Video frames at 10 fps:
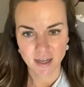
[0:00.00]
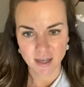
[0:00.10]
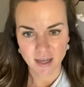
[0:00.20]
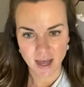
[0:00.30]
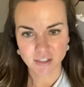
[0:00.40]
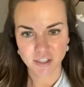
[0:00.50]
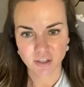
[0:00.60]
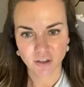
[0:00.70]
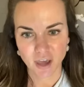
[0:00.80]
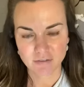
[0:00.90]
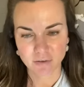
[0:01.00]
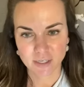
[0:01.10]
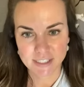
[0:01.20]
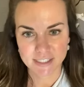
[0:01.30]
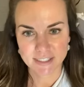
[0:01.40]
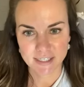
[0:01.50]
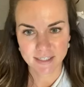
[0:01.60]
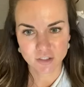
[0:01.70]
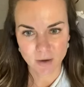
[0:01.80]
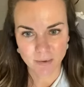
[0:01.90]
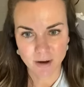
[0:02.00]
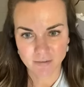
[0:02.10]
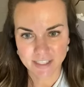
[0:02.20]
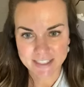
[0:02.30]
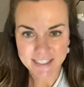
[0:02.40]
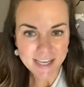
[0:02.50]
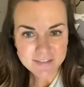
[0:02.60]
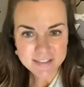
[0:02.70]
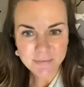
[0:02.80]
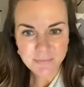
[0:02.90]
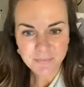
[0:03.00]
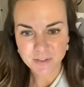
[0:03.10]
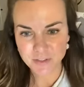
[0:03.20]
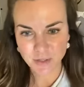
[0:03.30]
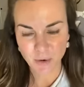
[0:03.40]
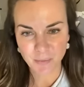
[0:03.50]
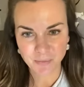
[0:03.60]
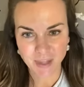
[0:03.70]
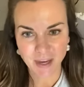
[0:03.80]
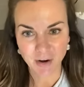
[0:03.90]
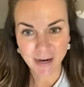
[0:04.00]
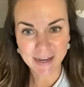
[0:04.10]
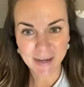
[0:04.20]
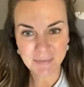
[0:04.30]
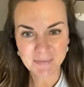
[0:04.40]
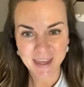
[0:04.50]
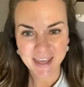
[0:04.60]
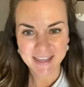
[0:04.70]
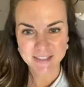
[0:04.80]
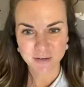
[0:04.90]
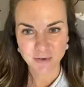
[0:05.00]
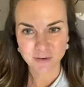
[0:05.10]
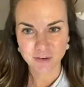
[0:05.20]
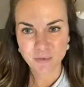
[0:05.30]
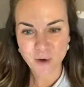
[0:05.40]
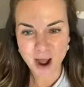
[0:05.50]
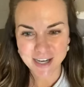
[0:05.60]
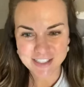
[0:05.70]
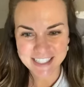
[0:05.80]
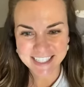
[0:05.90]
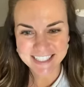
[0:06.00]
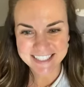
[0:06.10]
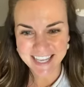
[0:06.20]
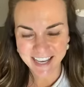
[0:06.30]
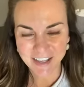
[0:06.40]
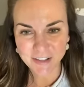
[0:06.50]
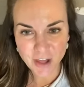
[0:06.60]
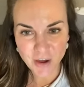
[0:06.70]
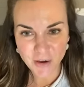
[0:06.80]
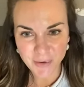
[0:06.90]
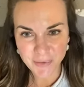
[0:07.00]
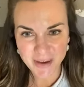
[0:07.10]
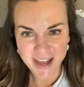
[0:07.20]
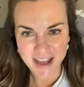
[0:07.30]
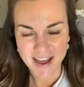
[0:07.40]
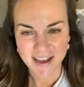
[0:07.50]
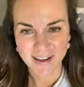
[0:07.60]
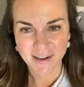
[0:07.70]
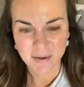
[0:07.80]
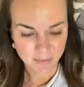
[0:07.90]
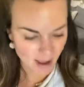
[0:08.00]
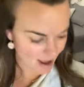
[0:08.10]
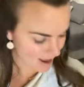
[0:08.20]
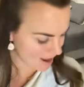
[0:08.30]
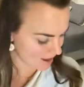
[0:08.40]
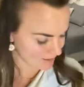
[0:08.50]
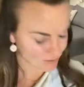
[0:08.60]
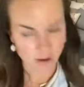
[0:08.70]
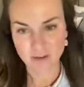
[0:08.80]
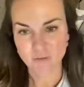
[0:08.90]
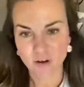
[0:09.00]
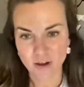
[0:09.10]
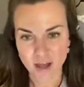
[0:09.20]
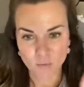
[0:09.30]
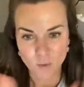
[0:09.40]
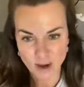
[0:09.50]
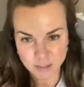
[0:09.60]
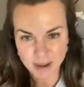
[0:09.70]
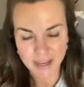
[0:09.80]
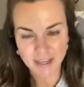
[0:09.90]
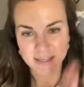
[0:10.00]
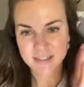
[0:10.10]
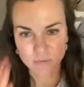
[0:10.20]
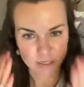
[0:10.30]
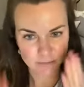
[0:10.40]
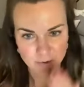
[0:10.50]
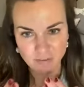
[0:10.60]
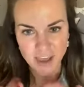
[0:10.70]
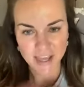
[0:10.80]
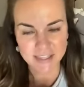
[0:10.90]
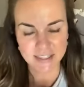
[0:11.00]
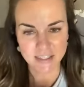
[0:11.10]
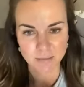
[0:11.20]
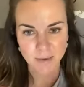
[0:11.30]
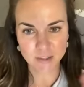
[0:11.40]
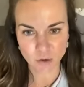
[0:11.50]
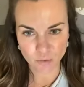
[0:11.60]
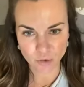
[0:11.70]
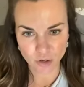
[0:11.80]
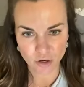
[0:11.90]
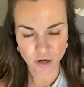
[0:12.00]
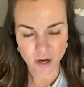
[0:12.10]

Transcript: actually look halfway decent, dropping off these gifts. So here I am. So if you're watching, say hello. I have washed my hands, washed my face, I did my toner,